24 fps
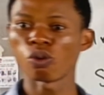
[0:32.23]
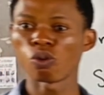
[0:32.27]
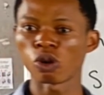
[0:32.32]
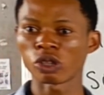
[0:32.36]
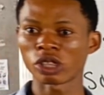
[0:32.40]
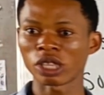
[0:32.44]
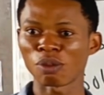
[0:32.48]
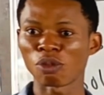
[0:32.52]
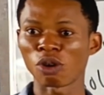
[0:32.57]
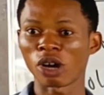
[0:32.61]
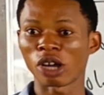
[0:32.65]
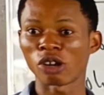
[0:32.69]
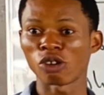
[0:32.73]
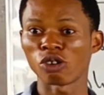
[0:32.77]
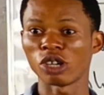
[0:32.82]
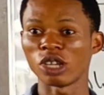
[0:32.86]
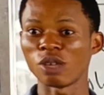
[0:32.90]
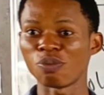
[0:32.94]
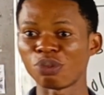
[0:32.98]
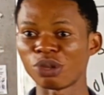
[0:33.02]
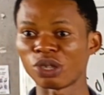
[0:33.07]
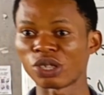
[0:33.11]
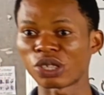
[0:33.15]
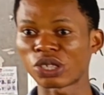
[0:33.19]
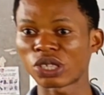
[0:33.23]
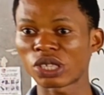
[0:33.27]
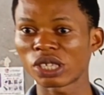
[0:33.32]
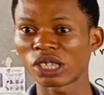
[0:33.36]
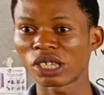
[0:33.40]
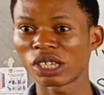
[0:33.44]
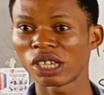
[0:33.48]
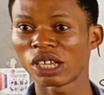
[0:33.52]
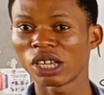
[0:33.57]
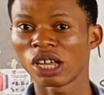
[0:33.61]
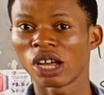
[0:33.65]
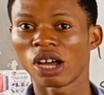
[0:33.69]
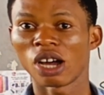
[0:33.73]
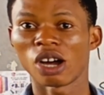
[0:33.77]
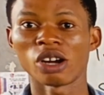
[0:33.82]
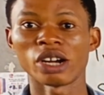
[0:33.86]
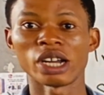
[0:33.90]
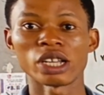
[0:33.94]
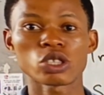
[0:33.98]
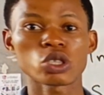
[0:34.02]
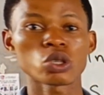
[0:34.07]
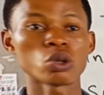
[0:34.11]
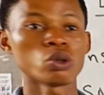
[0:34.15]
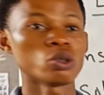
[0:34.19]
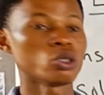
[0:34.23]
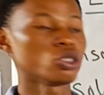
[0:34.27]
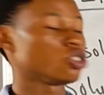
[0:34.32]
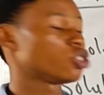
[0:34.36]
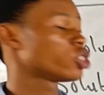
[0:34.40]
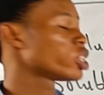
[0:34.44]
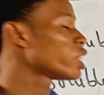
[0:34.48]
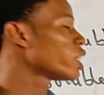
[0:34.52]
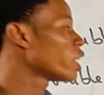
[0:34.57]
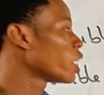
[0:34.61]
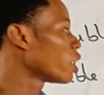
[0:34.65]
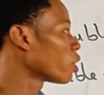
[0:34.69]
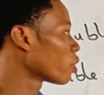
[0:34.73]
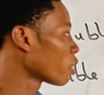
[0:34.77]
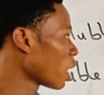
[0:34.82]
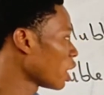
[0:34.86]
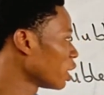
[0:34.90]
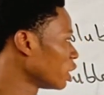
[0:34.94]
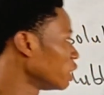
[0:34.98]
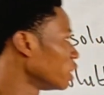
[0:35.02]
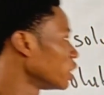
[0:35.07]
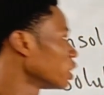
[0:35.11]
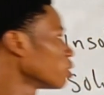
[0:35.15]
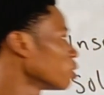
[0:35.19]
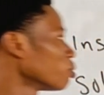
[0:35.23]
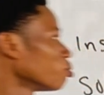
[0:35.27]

in water but are not lipids. All right, so generally,